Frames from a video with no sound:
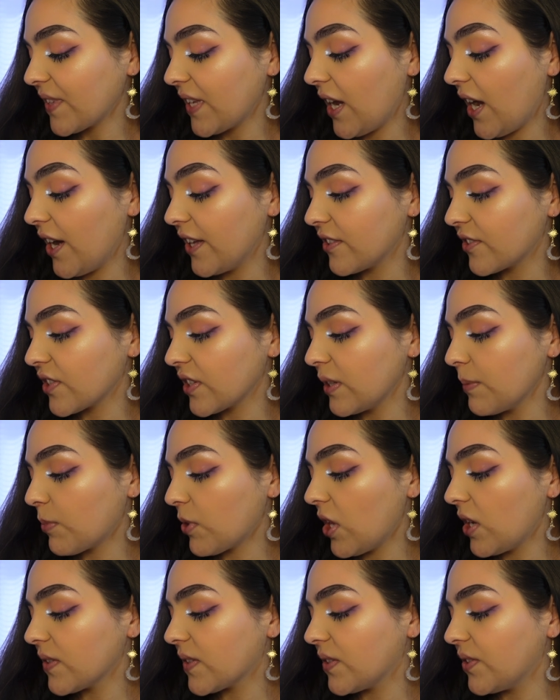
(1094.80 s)
Uh, there's a lip
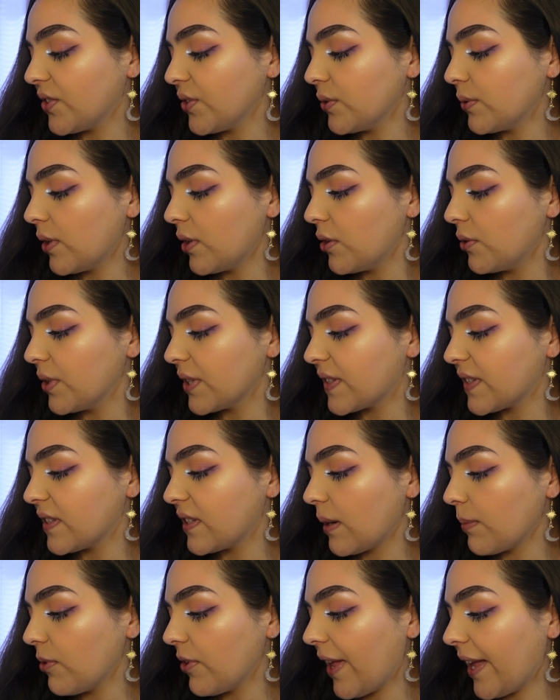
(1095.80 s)
gloss duo, it's
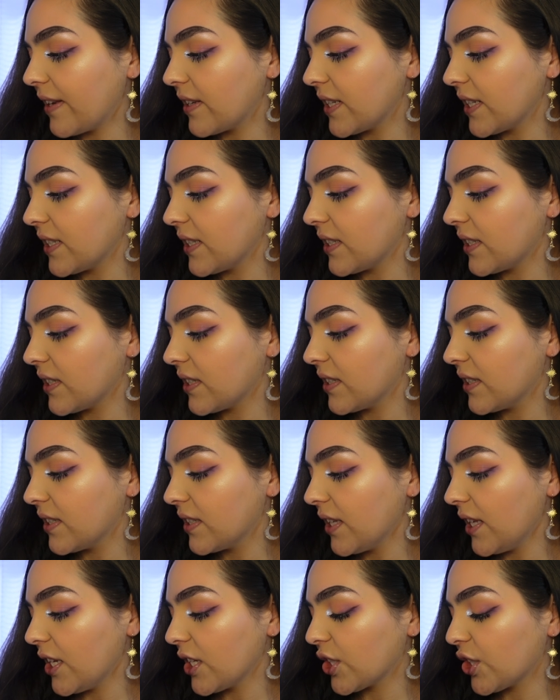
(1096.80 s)
double-ended,
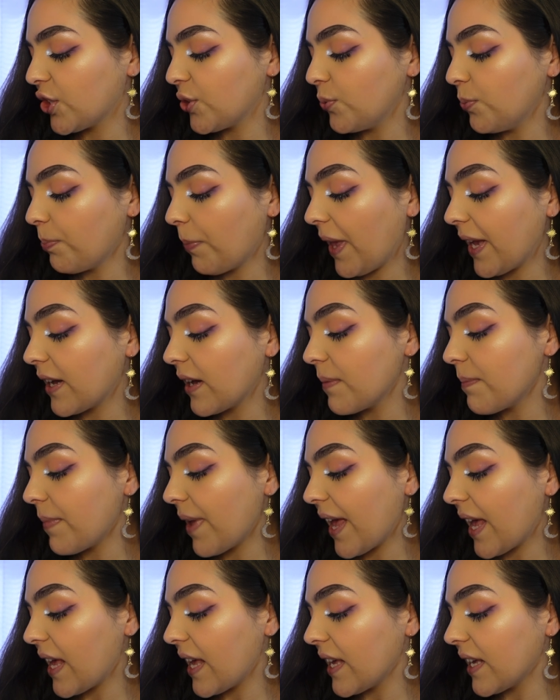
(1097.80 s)
a cute makeup
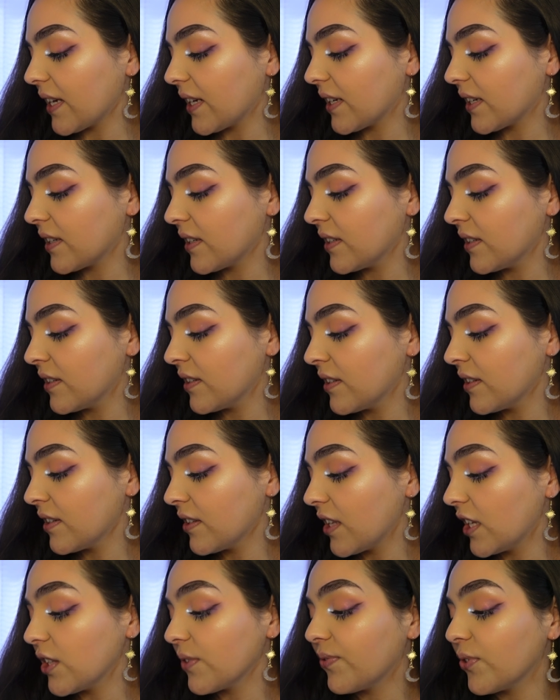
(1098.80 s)
bag,
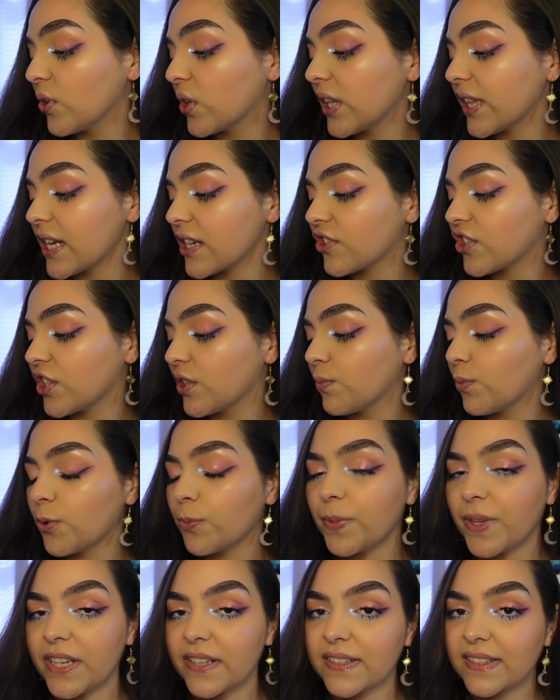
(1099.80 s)
and the full collection will
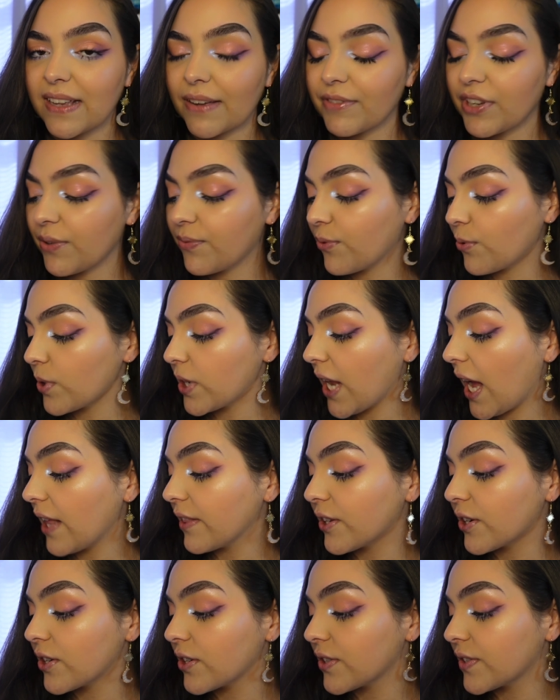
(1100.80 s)
be $74.
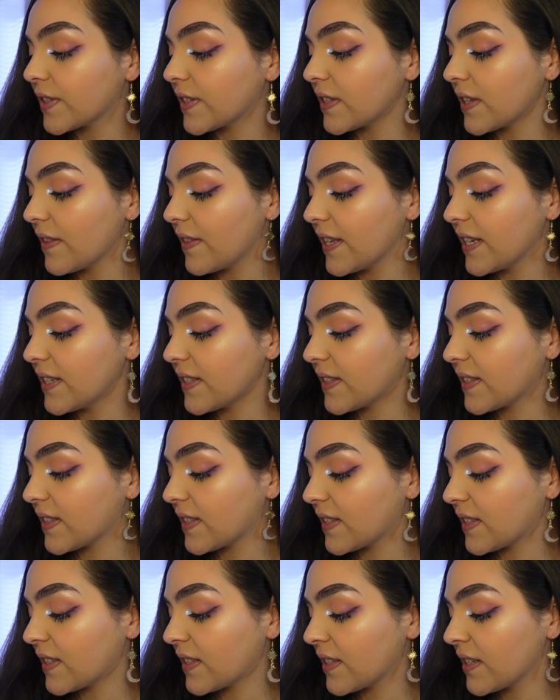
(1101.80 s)

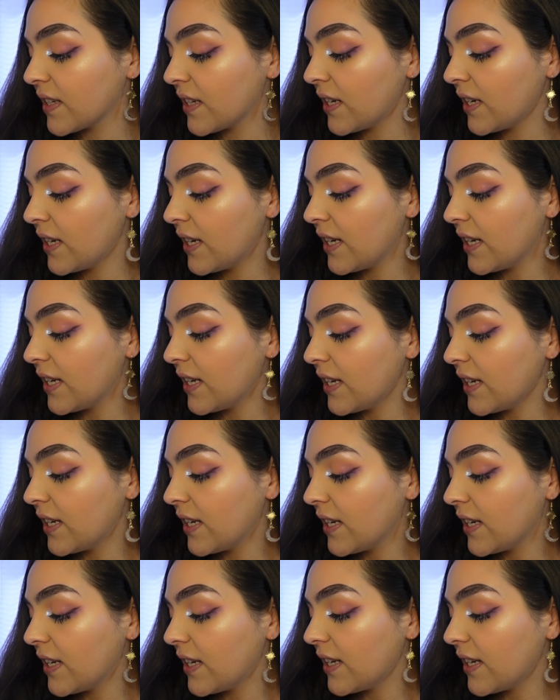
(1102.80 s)
This
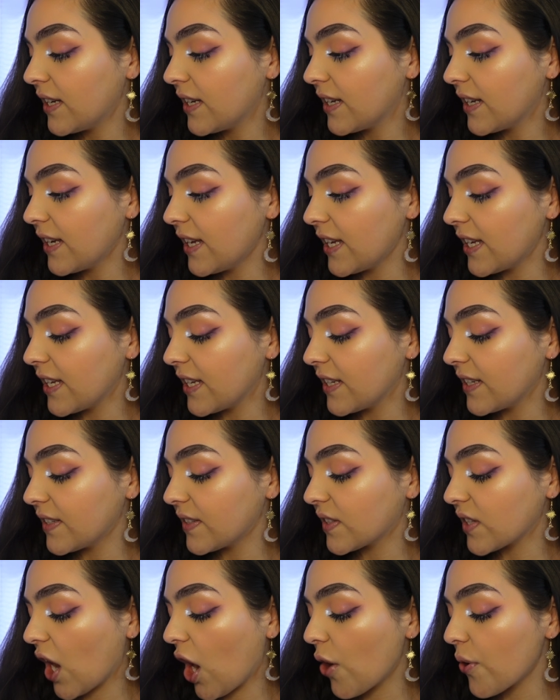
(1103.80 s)

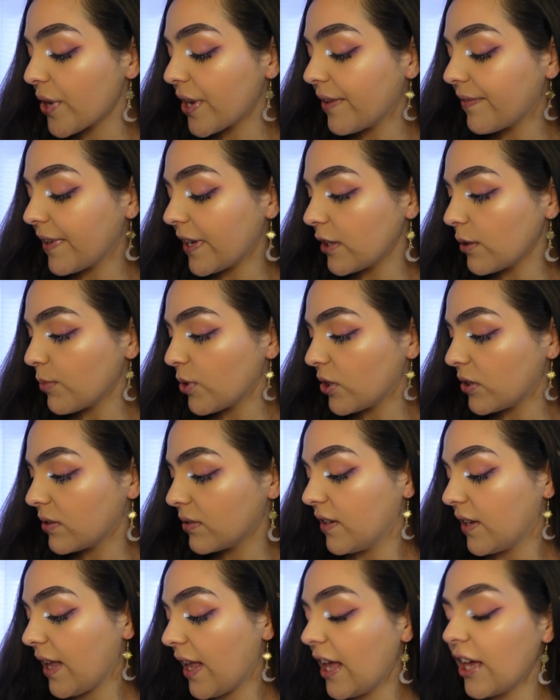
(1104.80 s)
is already available
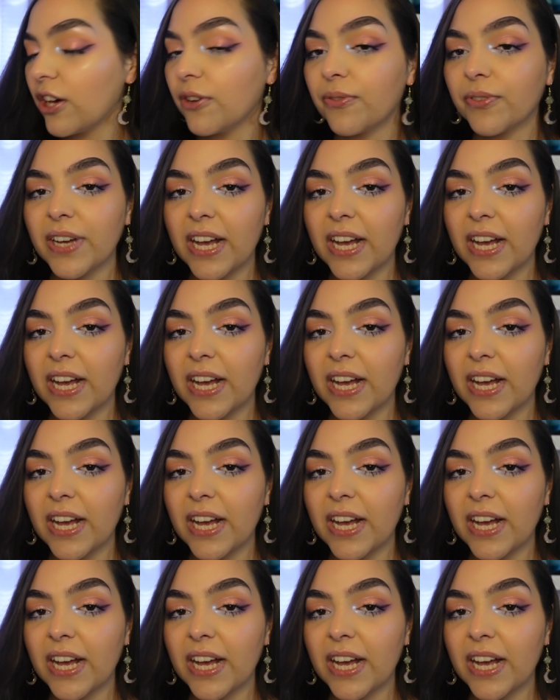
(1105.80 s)
e.l.f.